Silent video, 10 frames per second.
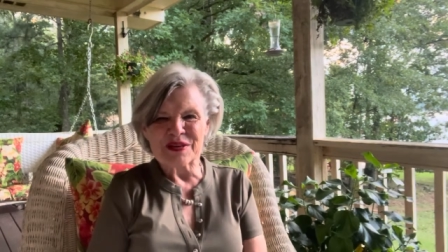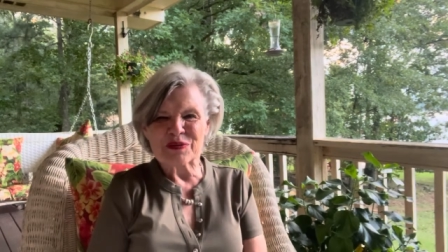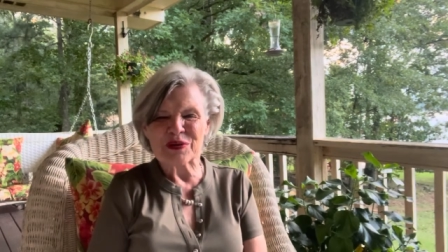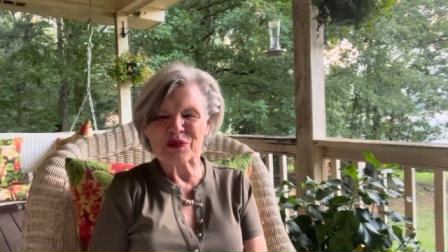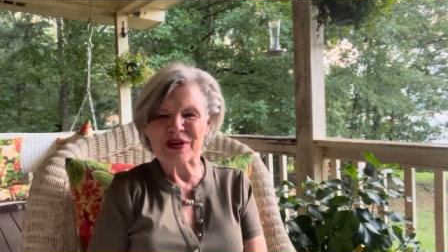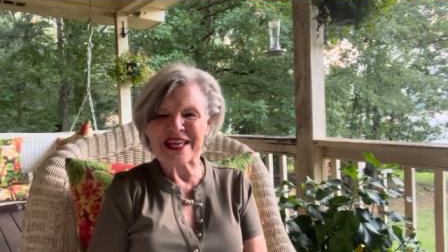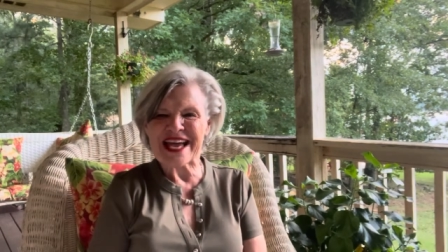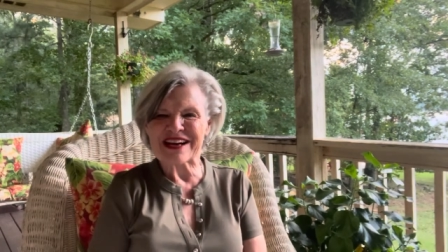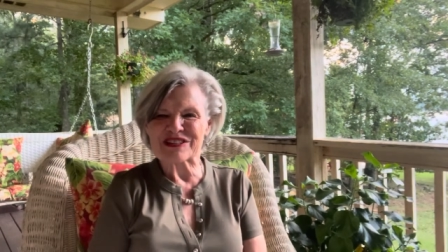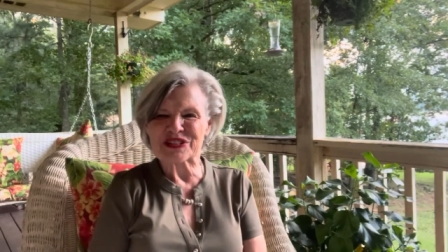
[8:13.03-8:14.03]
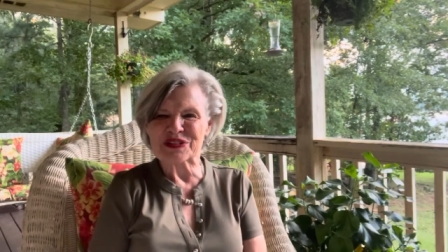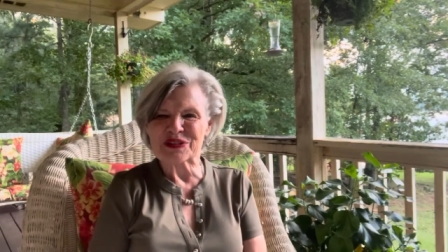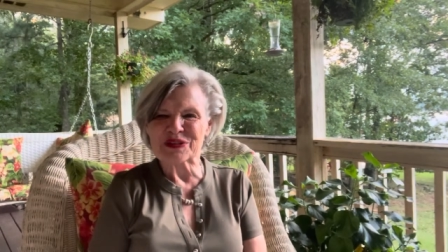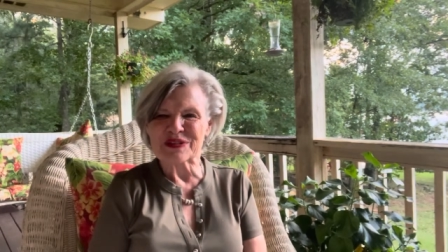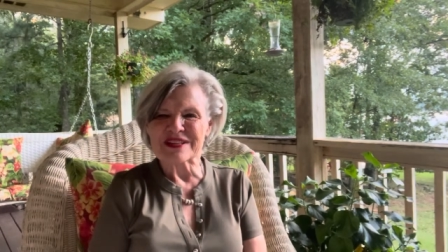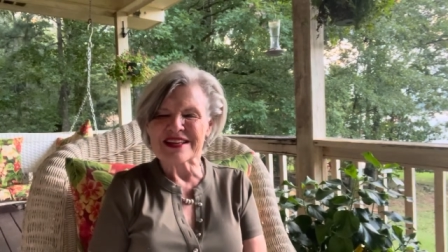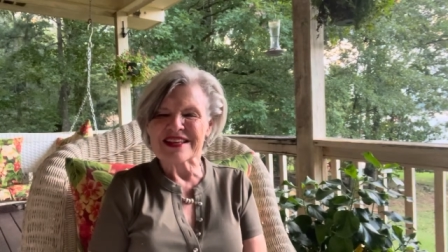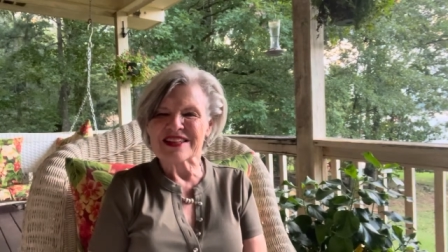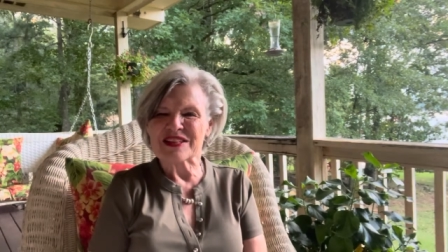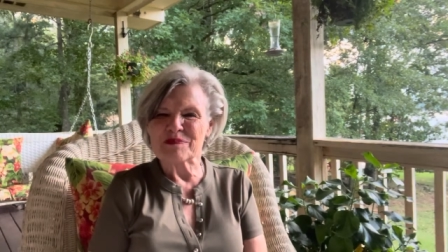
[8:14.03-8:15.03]
When we had our school,
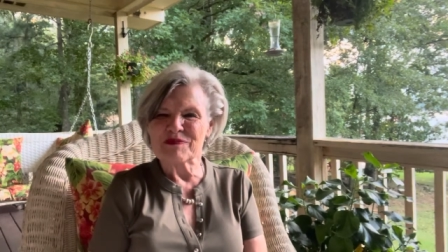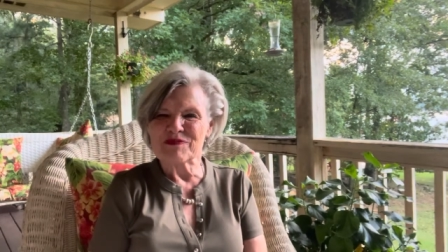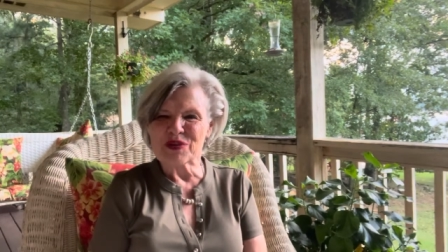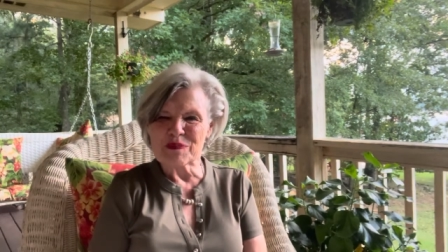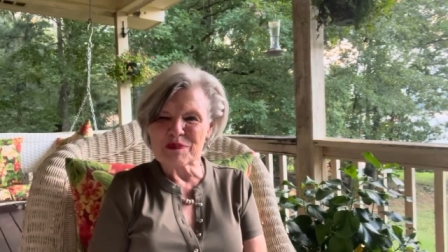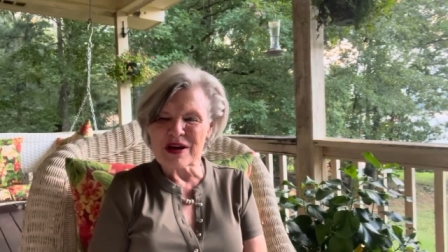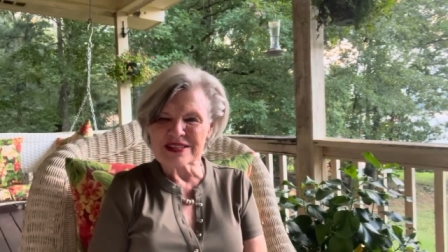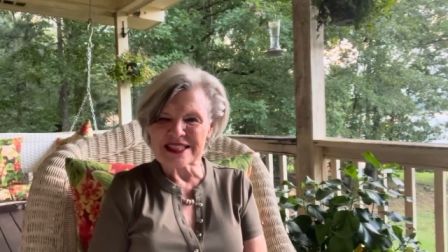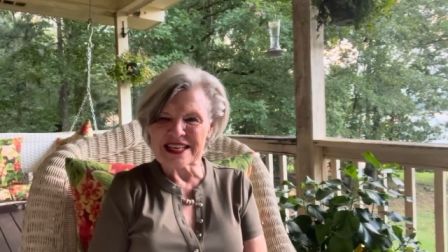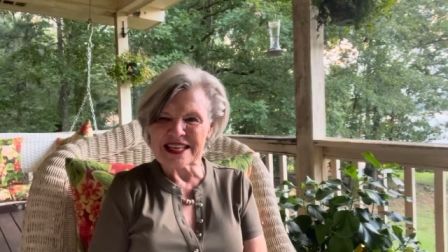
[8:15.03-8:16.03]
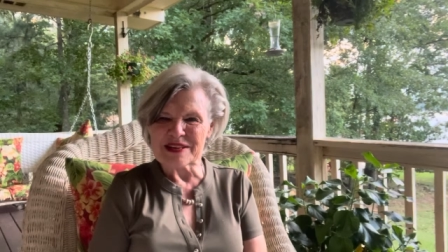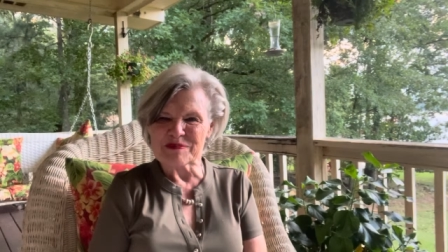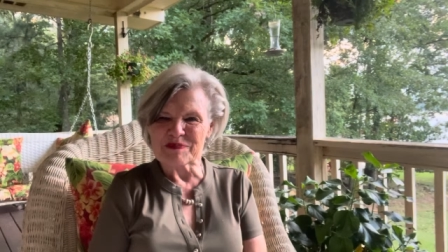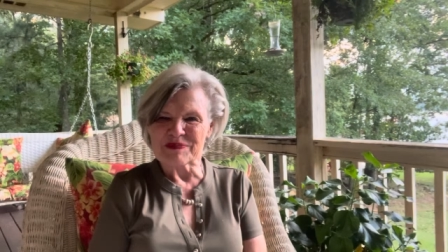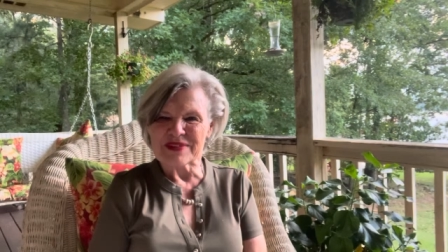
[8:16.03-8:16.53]
the football team